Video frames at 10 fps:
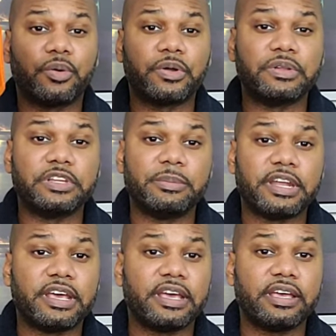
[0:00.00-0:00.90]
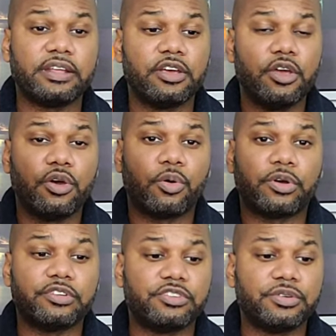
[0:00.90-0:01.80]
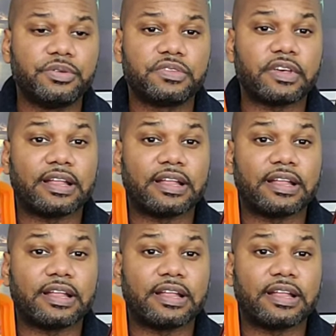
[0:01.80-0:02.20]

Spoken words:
or lemonade or juice,